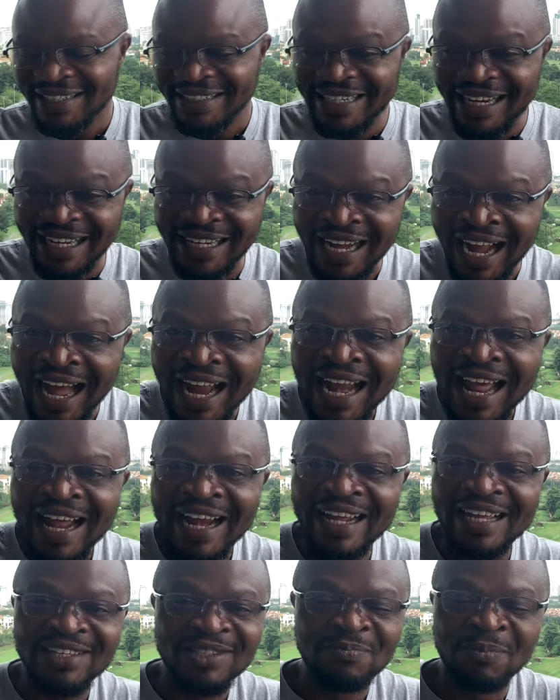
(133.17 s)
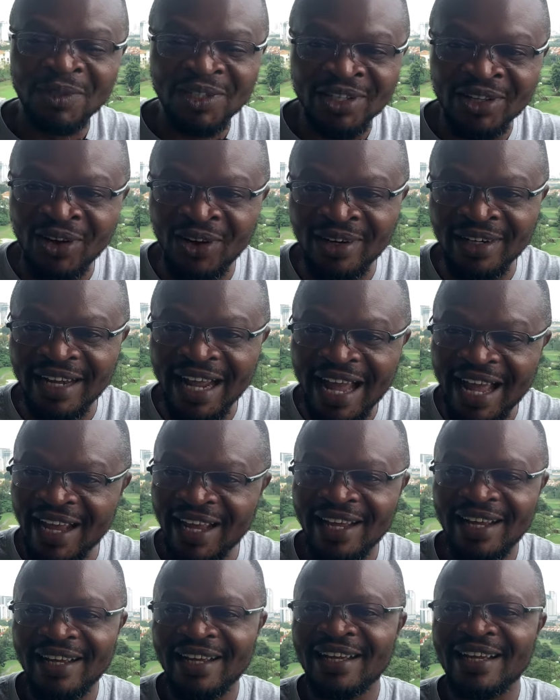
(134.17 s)
the color that he's putting on there.
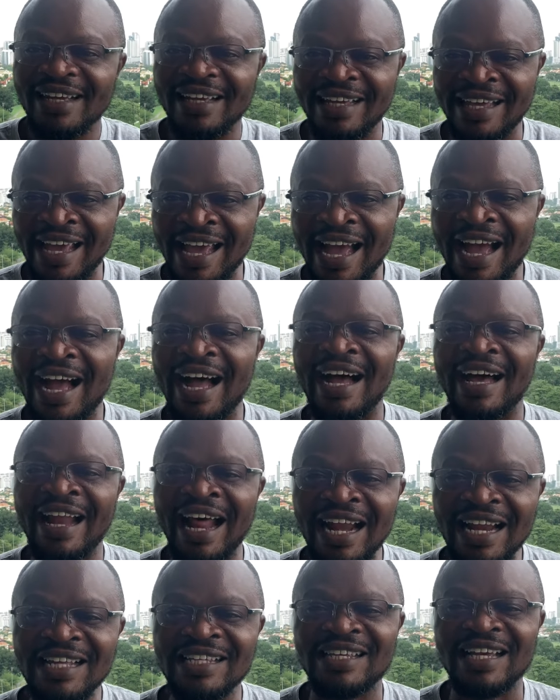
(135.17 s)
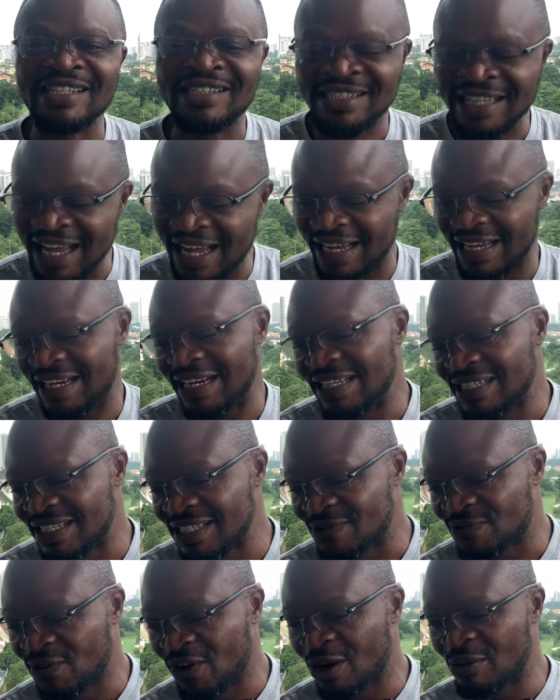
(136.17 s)
Yeah, that is a sign. This
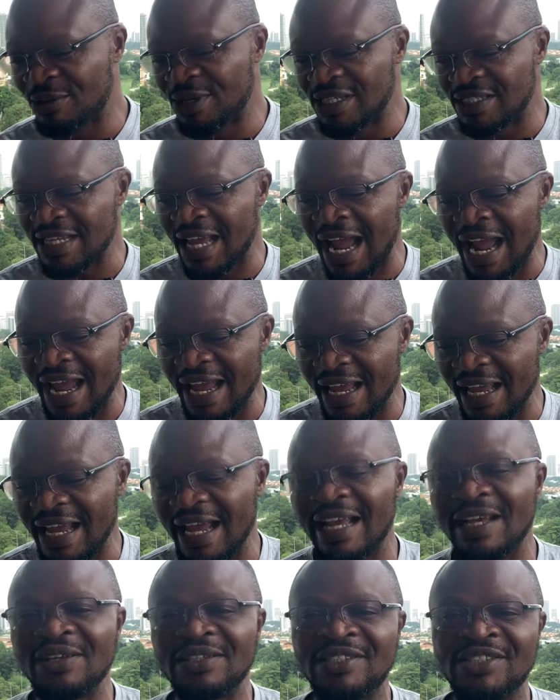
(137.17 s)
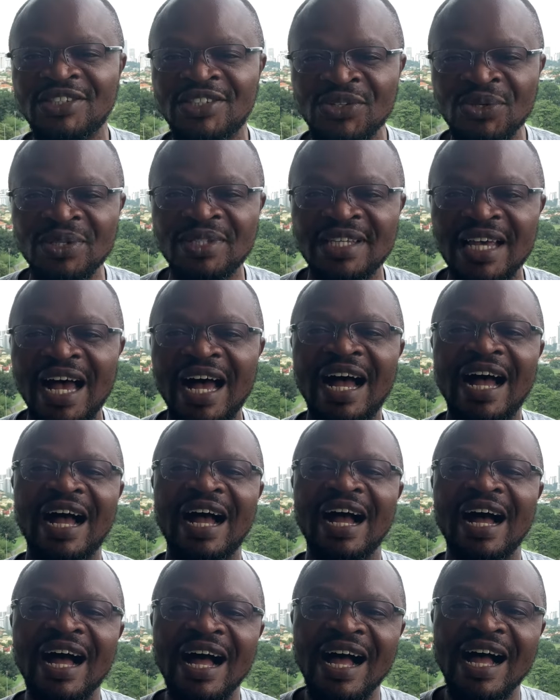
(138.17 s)
is from his uh, Twitter
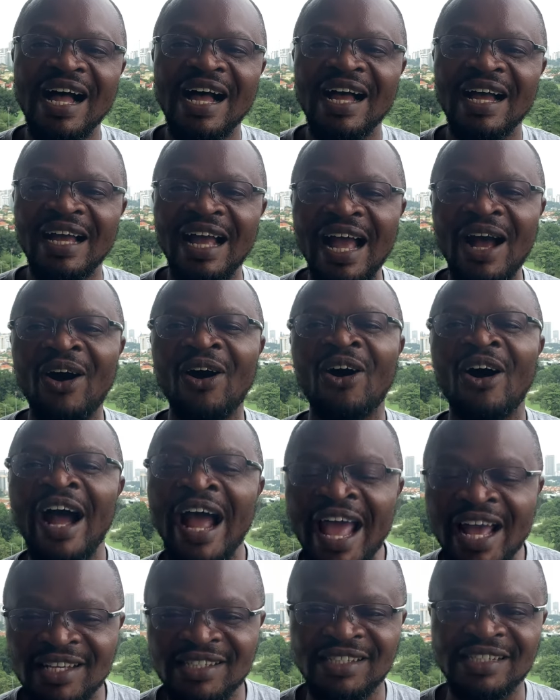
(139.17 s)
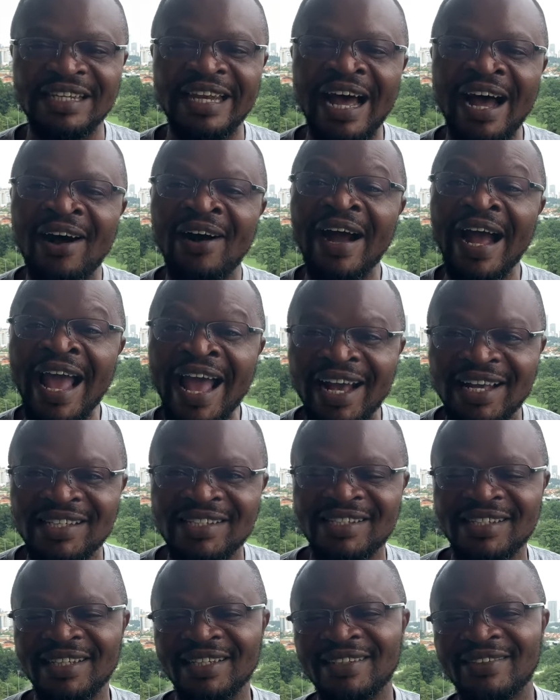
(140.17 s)
or X, now
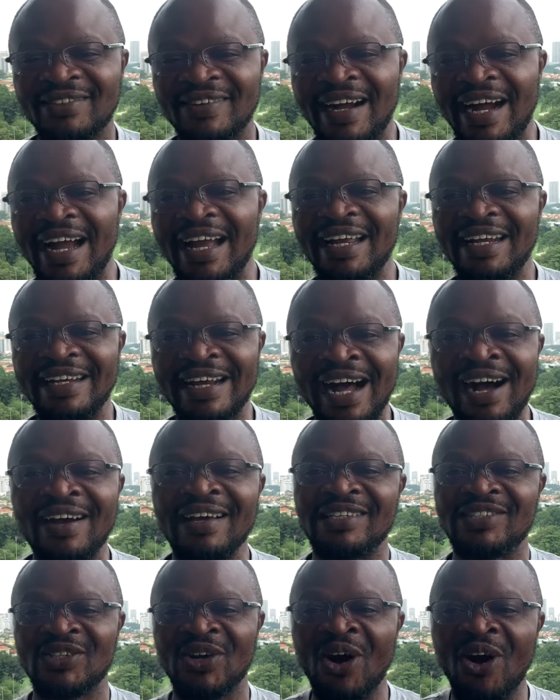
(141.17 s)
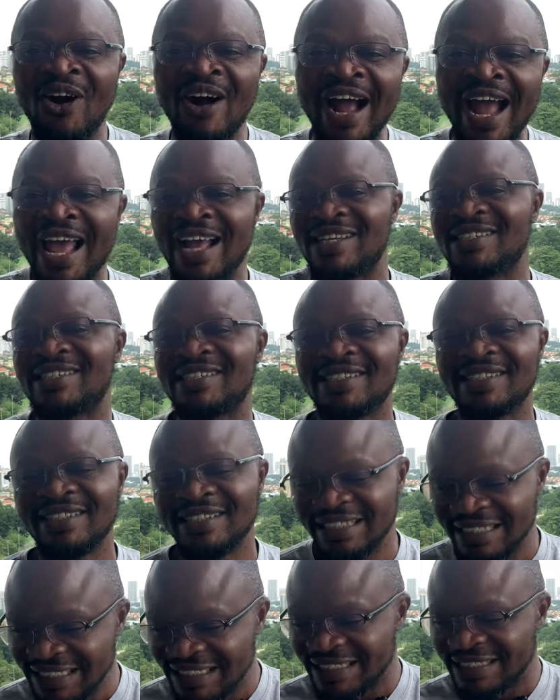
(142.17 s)
X, right? Now it's called X.
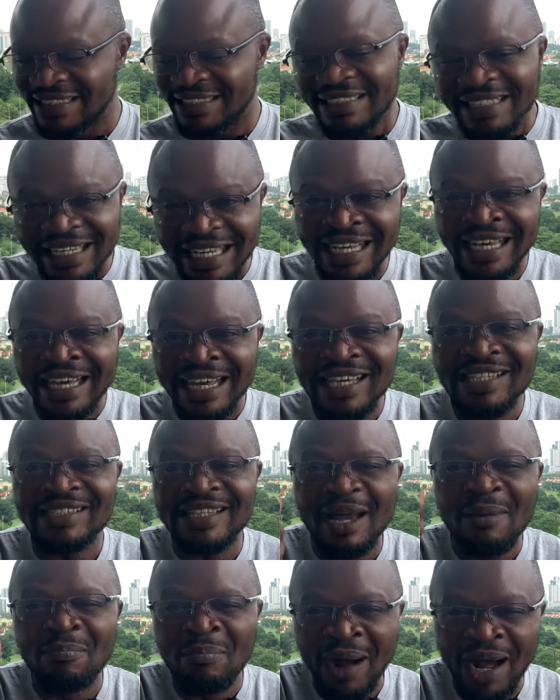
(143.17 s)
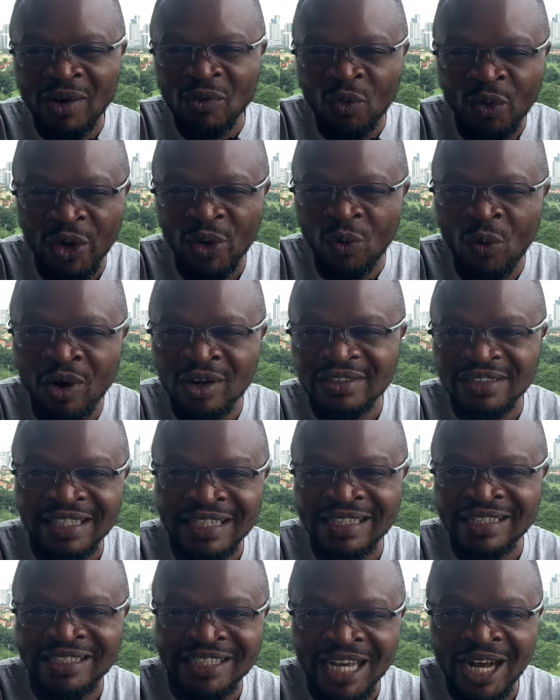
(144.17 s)
He is the man we want
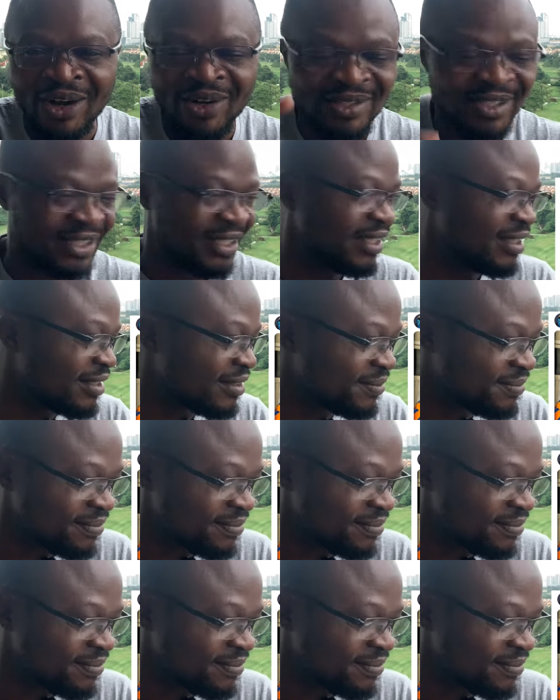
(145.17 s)
in Chelsea.